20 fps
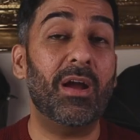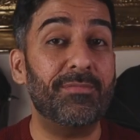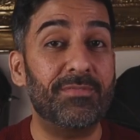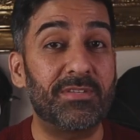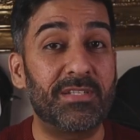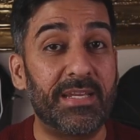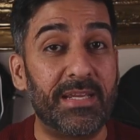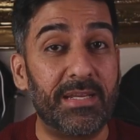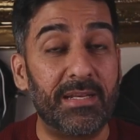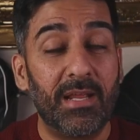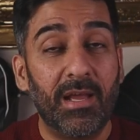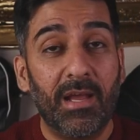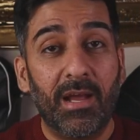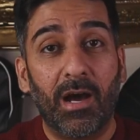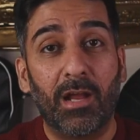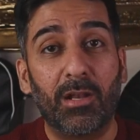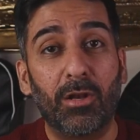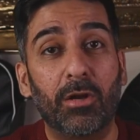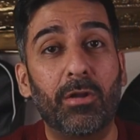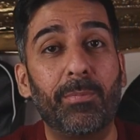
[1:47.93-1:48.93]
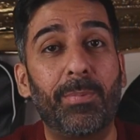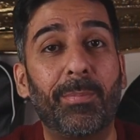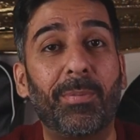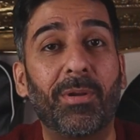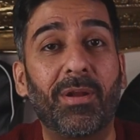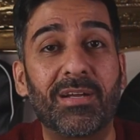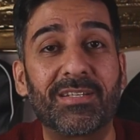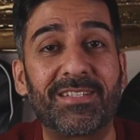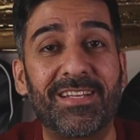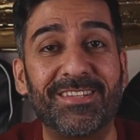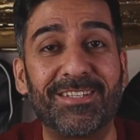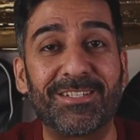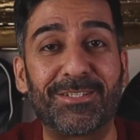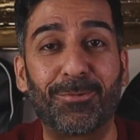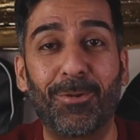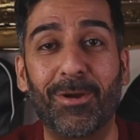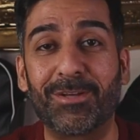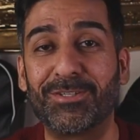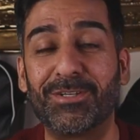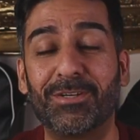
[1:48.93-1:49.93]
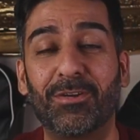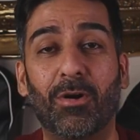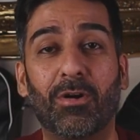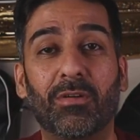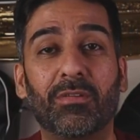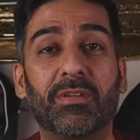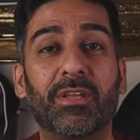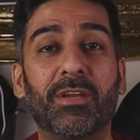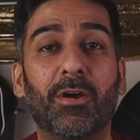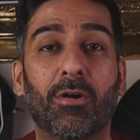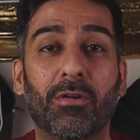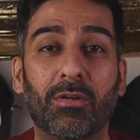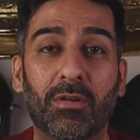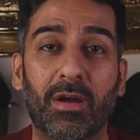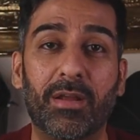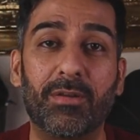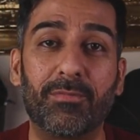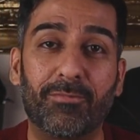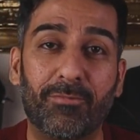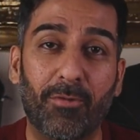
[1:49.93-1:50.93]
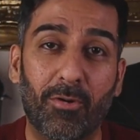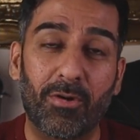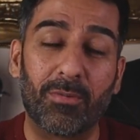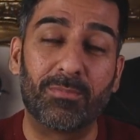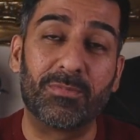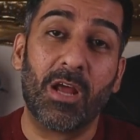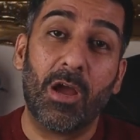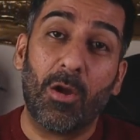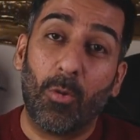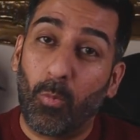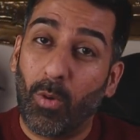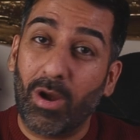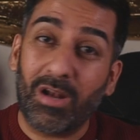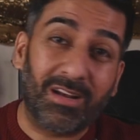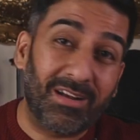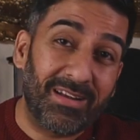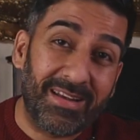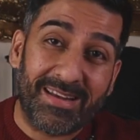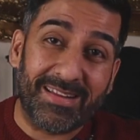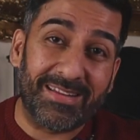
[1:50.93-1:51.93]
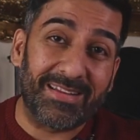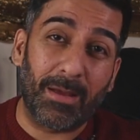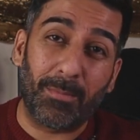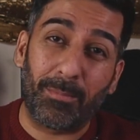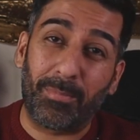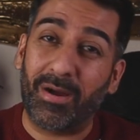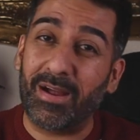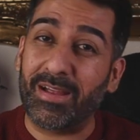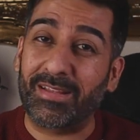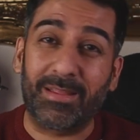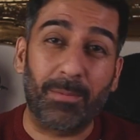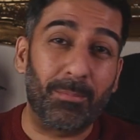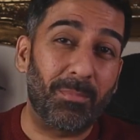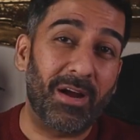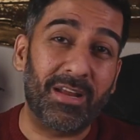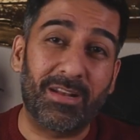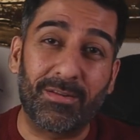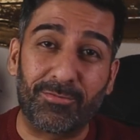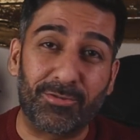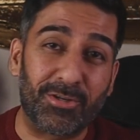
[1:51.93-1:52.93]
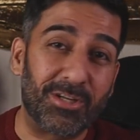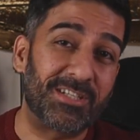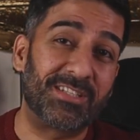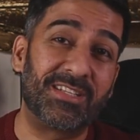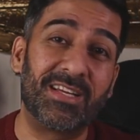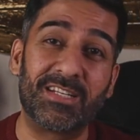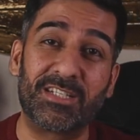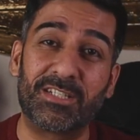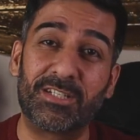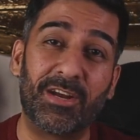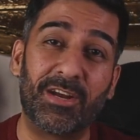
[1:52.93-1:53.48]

I've seen a lot of people asking this question on the online forums. While cleaning their bike, they might have touched their